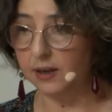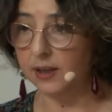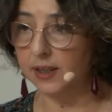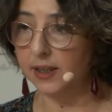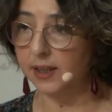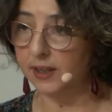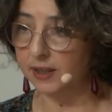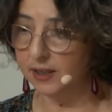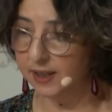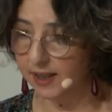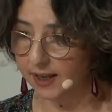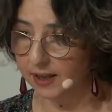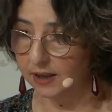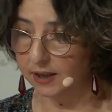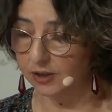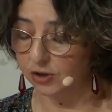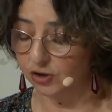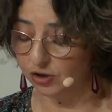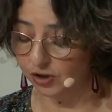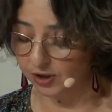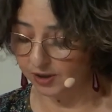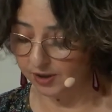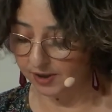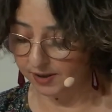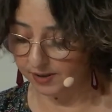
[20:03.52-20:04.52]

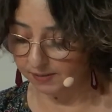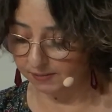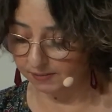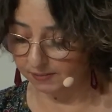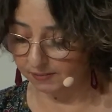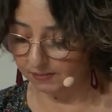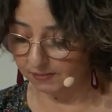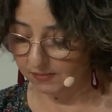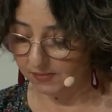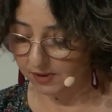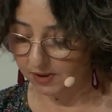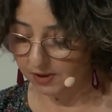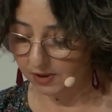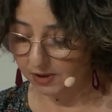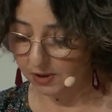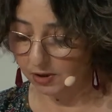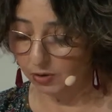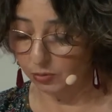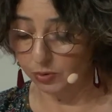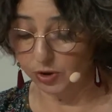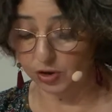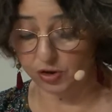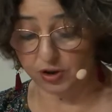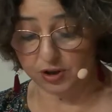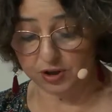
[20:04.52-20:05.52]
intelligence,
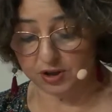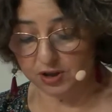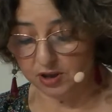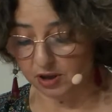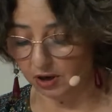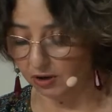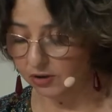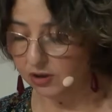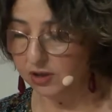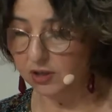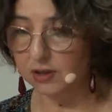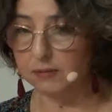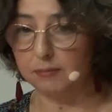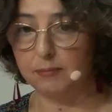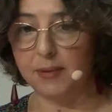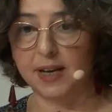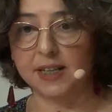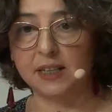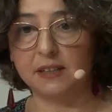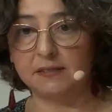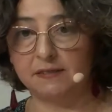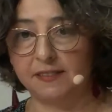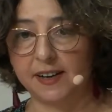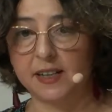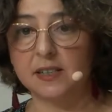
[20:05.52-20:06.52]
which is not
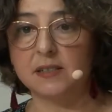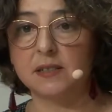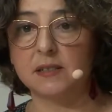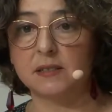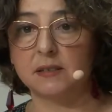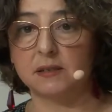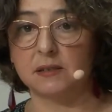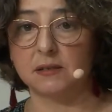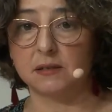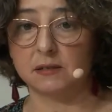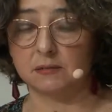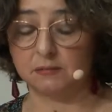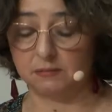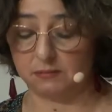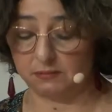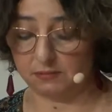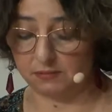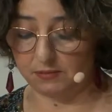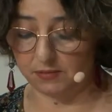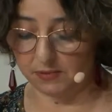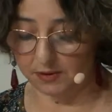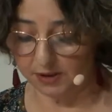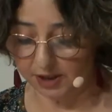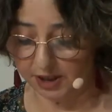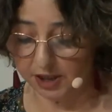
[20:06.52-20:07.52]
manifested
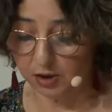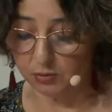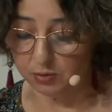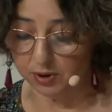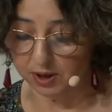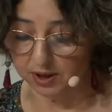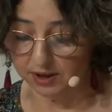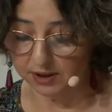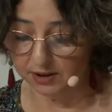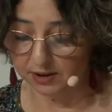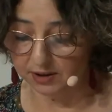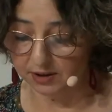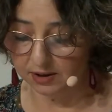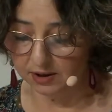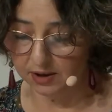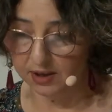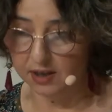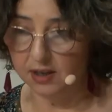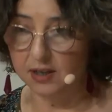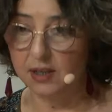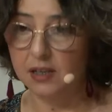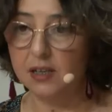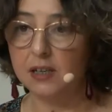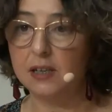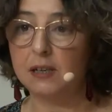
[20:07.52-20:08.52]
equally,
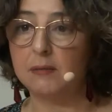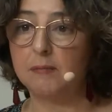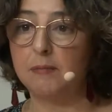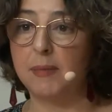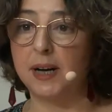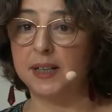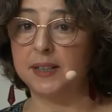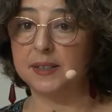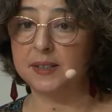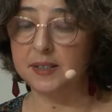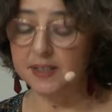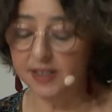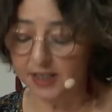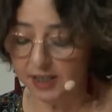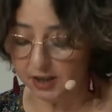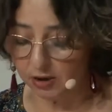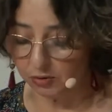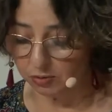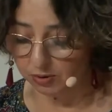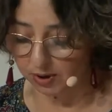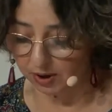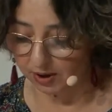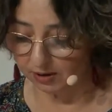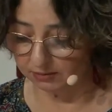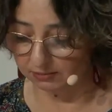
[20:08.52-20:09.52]
but is
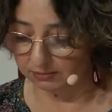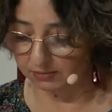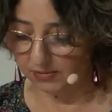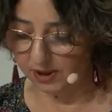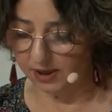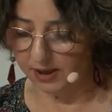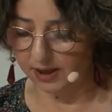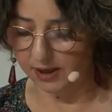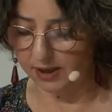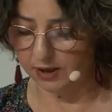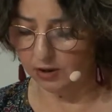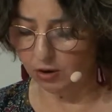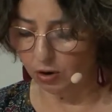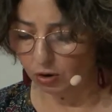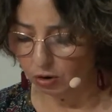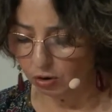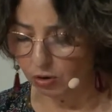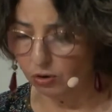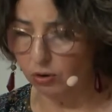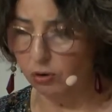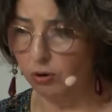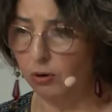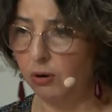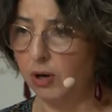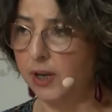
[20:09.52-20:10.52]
equal in
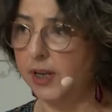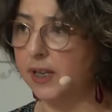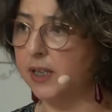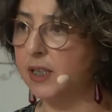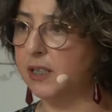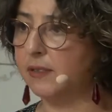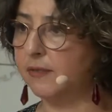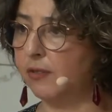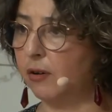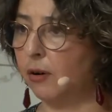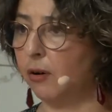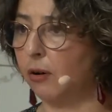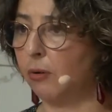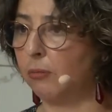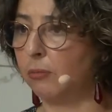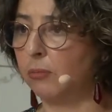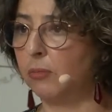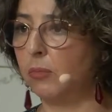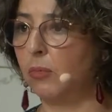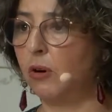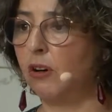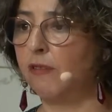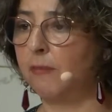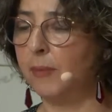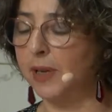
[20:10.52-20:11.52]
all its form
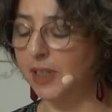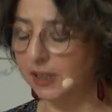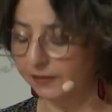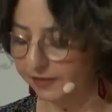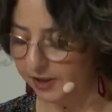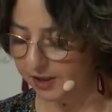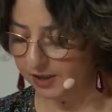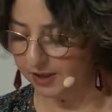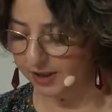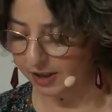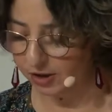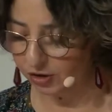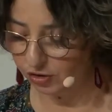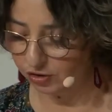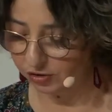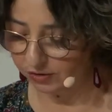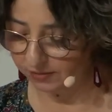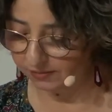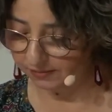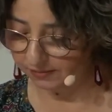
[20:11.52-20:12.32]
of manifestation.